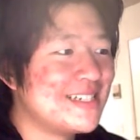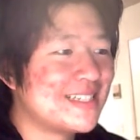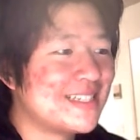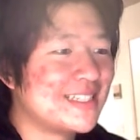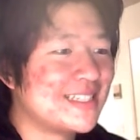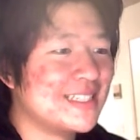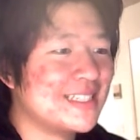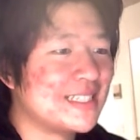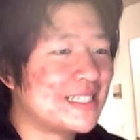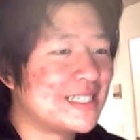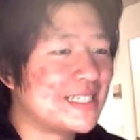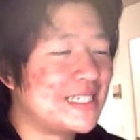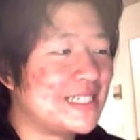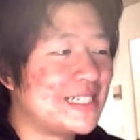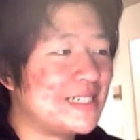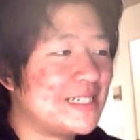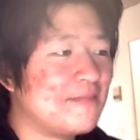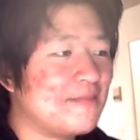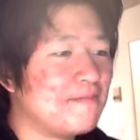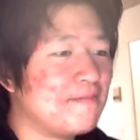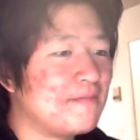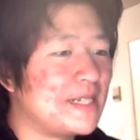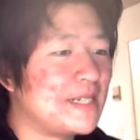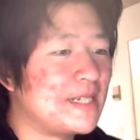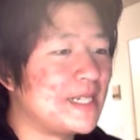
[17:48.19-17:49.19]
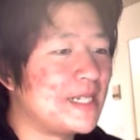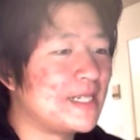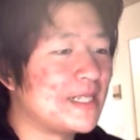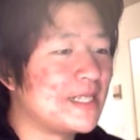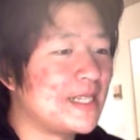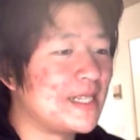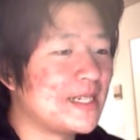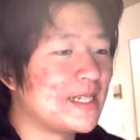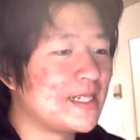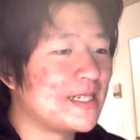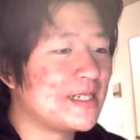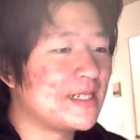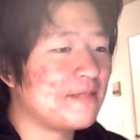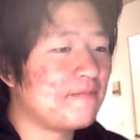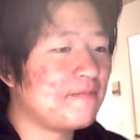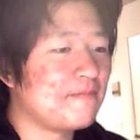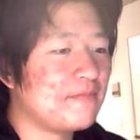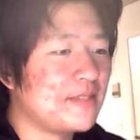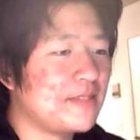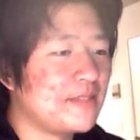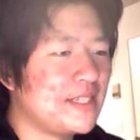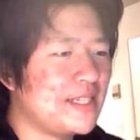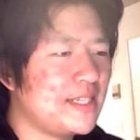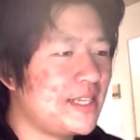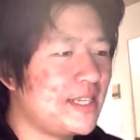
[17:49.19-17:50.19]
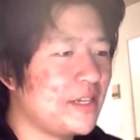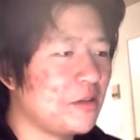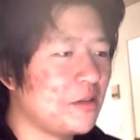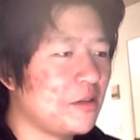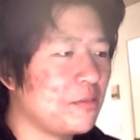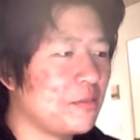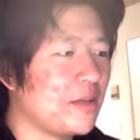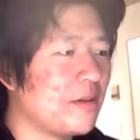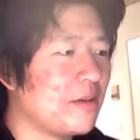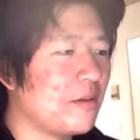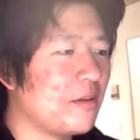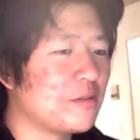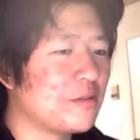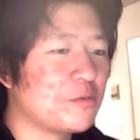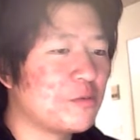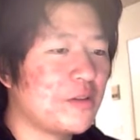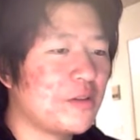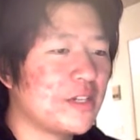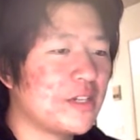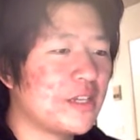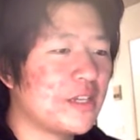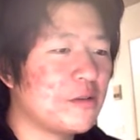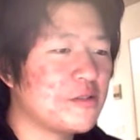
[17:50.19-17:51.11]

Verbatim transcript: Because I am mad at that guy. Killed me and I was running.